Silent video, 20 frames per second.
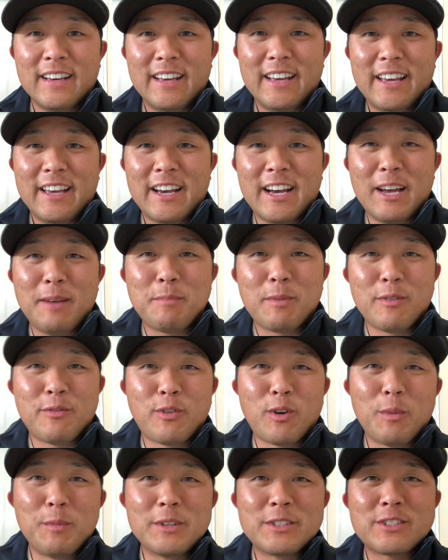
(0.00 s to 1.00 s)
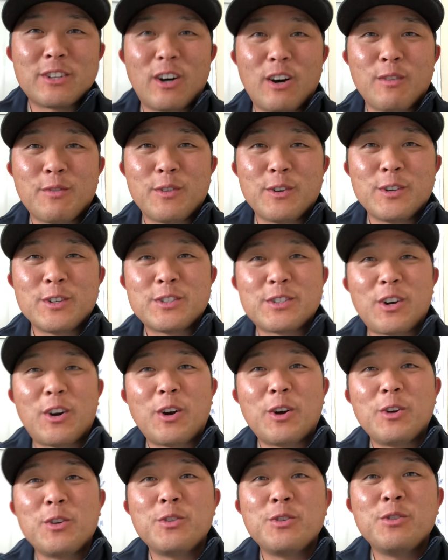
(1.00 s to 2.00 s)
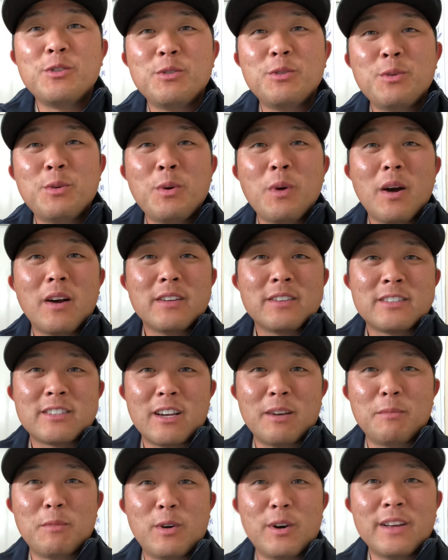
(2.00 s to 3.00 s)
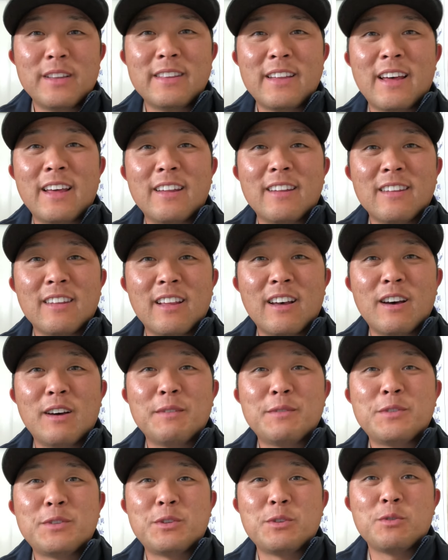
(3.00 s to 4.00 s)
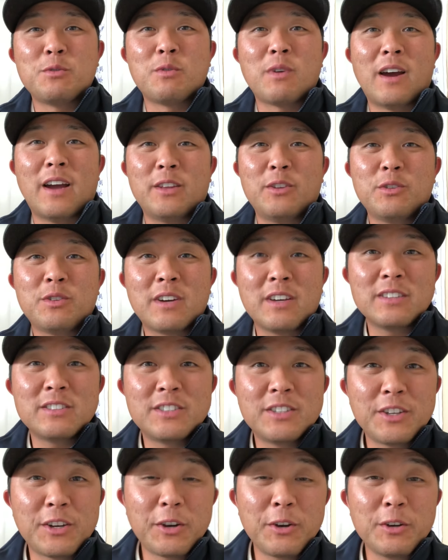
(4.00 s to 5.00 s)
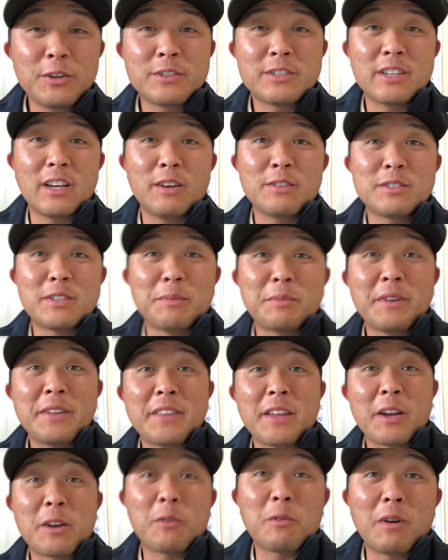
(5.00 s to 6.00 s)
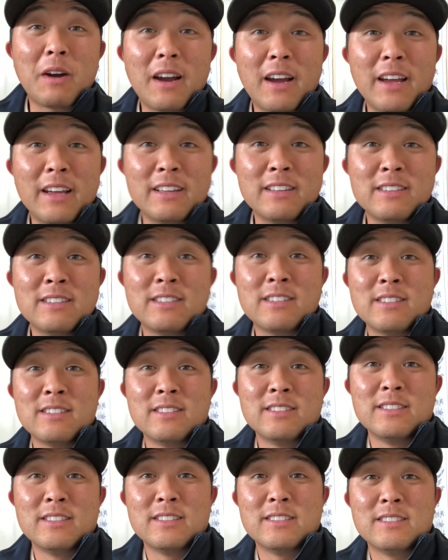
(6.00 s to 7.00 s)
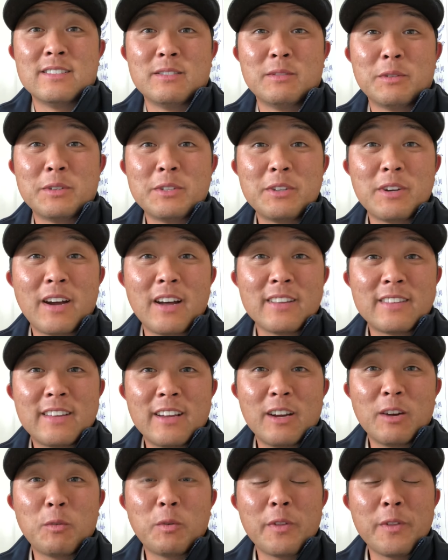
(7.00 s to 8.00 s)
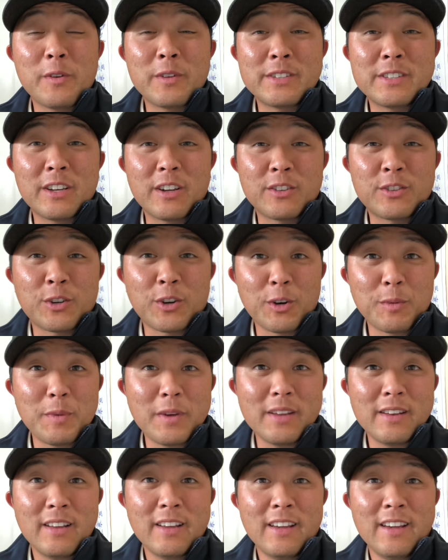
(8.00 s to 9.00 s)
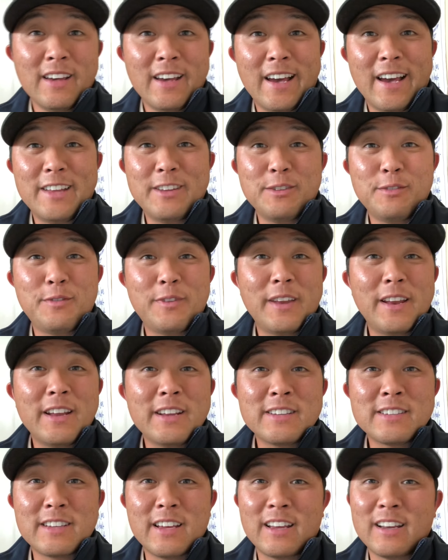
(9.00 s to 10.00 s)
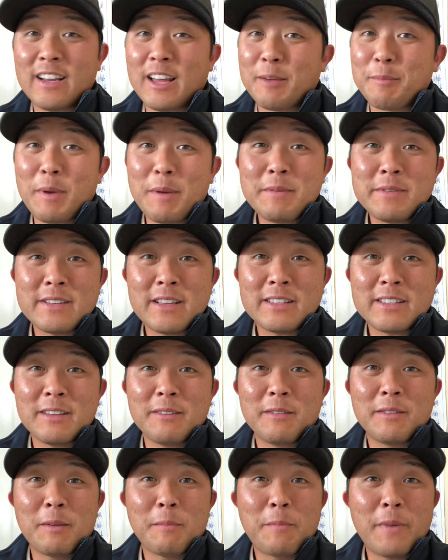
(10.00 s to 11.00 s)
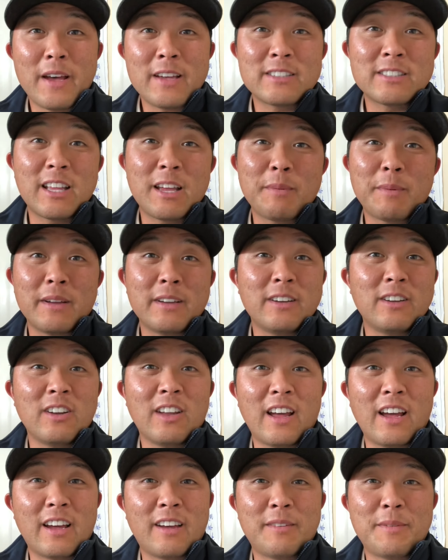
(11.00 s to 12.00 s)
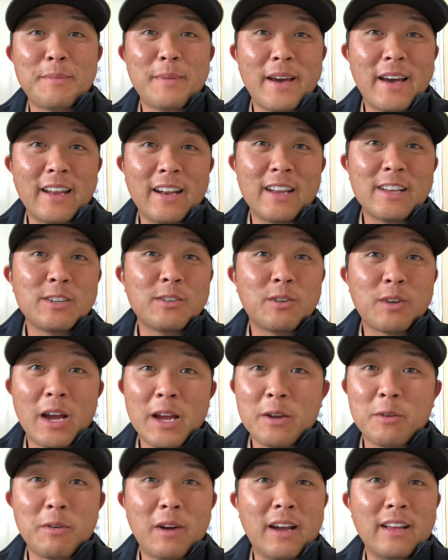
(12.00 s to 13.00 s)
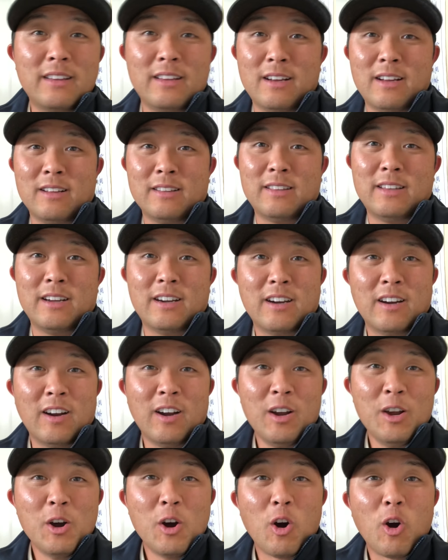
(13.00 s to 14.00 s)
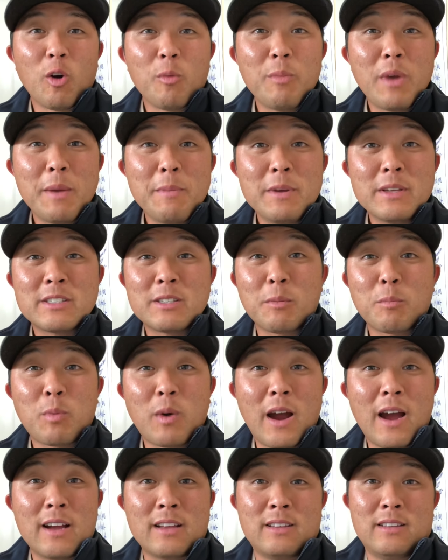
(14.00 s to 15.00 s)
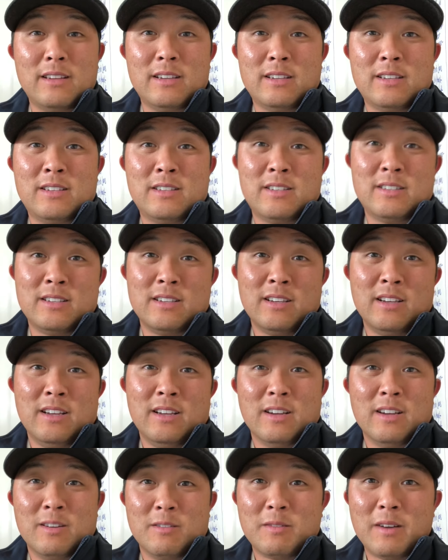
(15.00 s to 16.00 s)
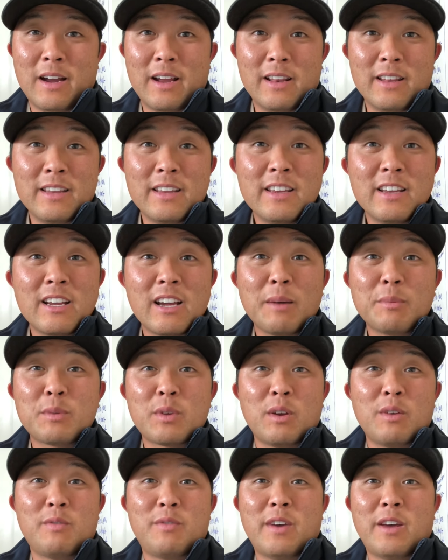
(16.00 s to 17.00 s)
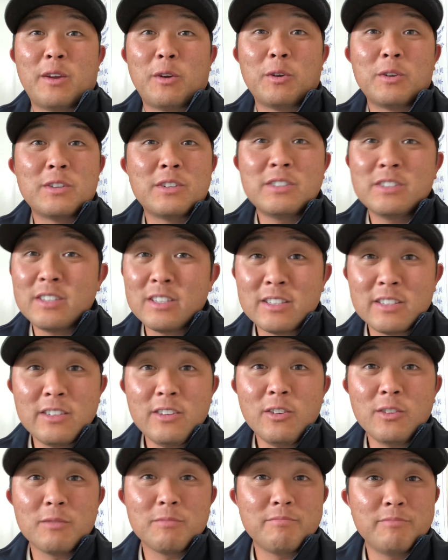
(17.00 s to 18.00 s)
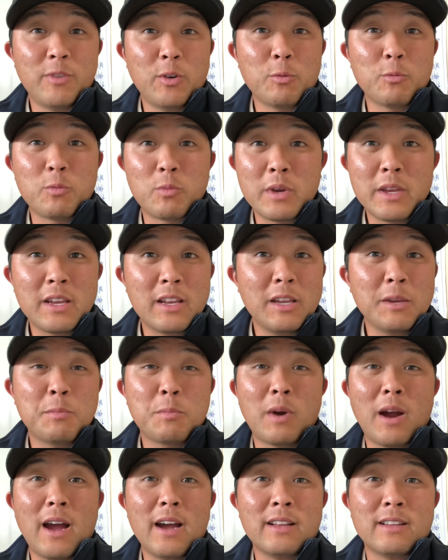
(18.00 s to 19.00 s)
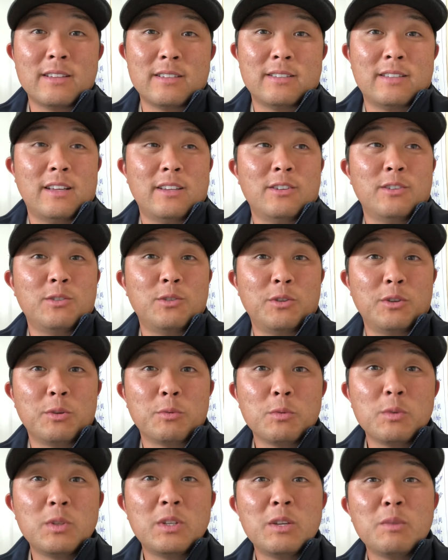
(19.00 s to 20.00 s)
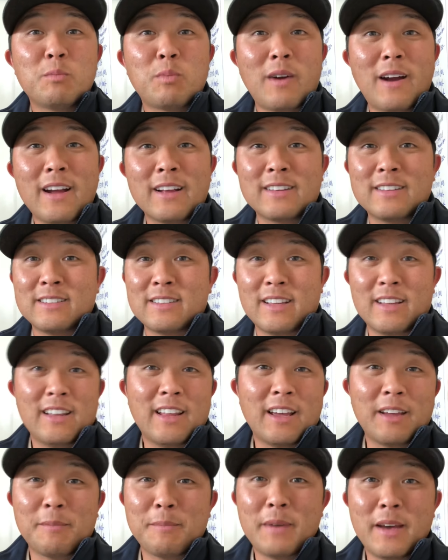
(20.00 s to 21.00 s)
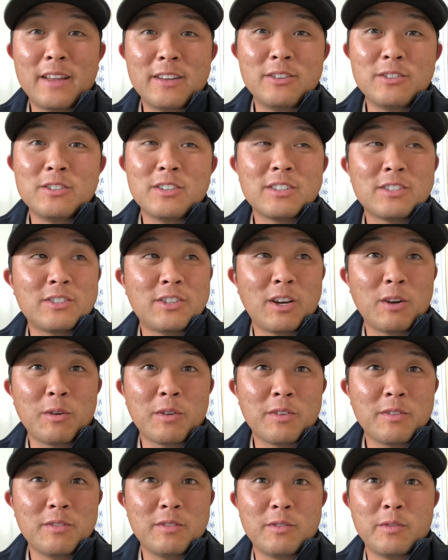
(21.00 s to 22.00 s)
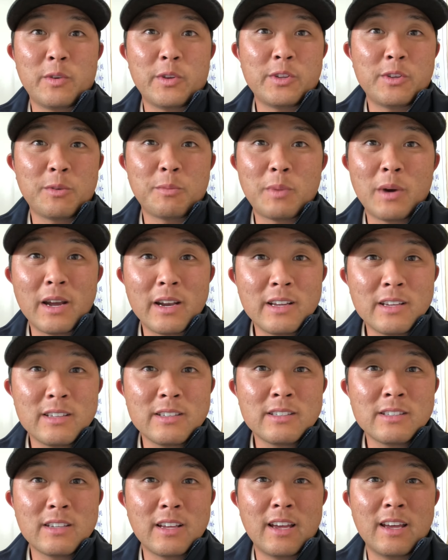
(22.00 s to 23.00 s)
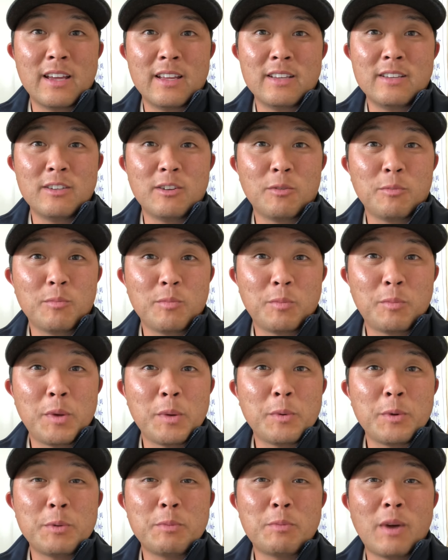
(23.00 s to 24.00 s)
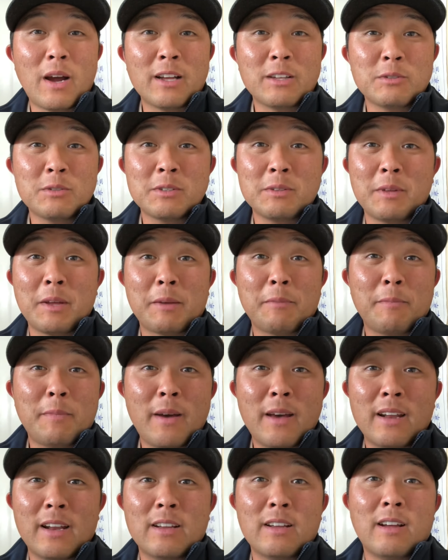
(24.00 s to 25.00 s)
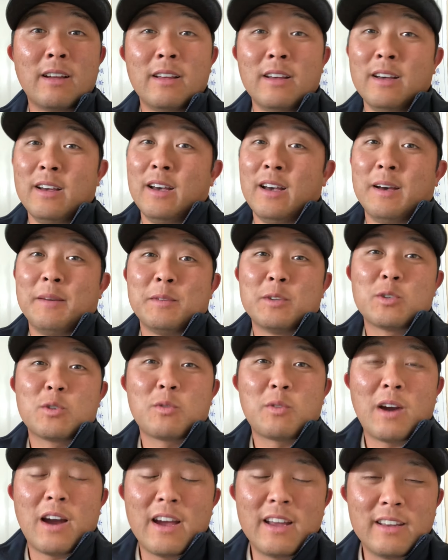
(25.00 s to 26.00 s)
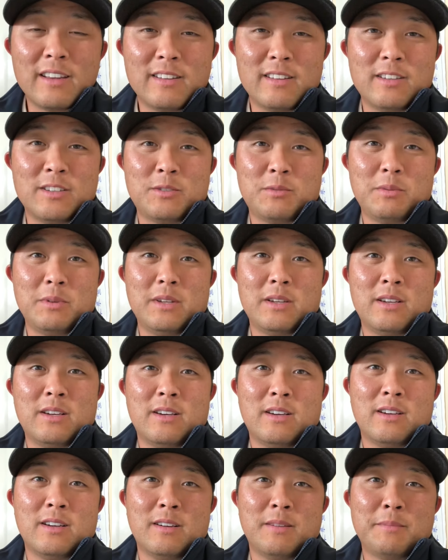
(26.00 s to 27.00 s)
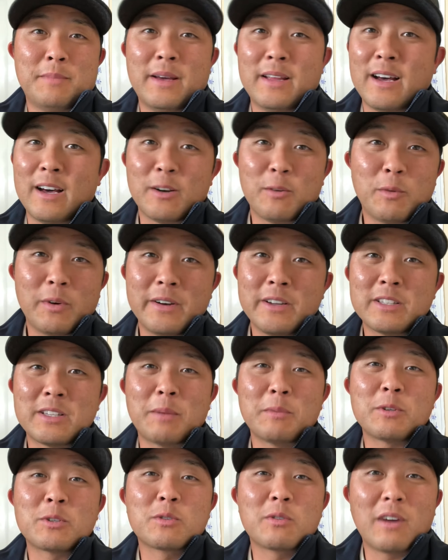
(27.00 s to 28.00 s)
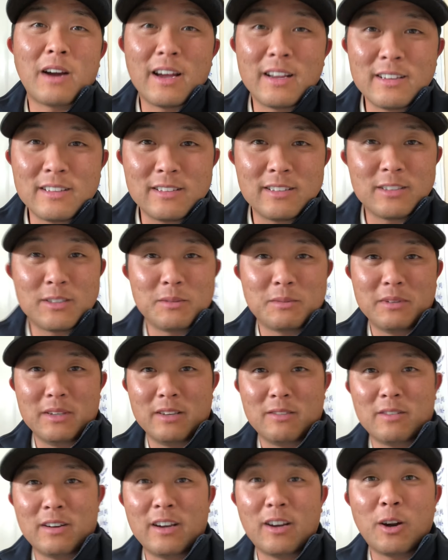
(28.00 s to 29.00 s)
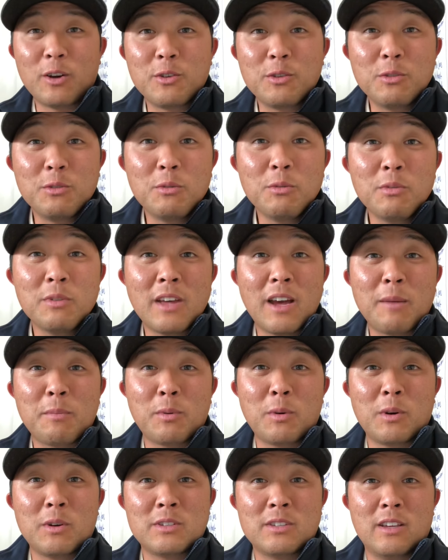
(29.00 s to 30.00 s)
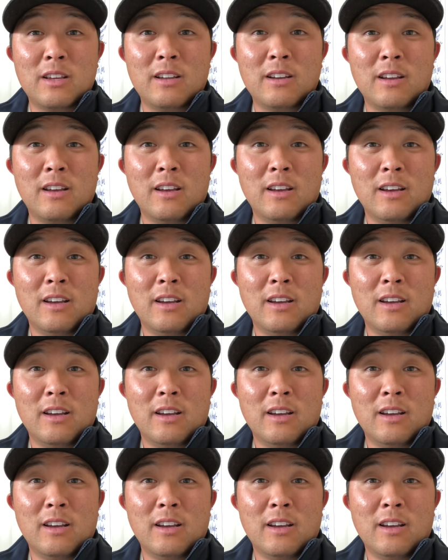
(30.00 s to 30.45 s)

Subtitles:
Hey, high performance golfers, are you someone that loves to grind? Do you consider yourself somebody that grinds when you're out there, whether it's in a tournament and you finish and like maybe it's not the best day, but you're like, man, I grinded out there. Or maybe it's some practice, right? Leading up to an event, or just your weekly practice that you're doing, your routine practice, and like, man, you just share with your buddies and your people you practice with, like, man, I was grinding this week. Man, I don't know what it is. I'm just grinding this week, right? Are you that person,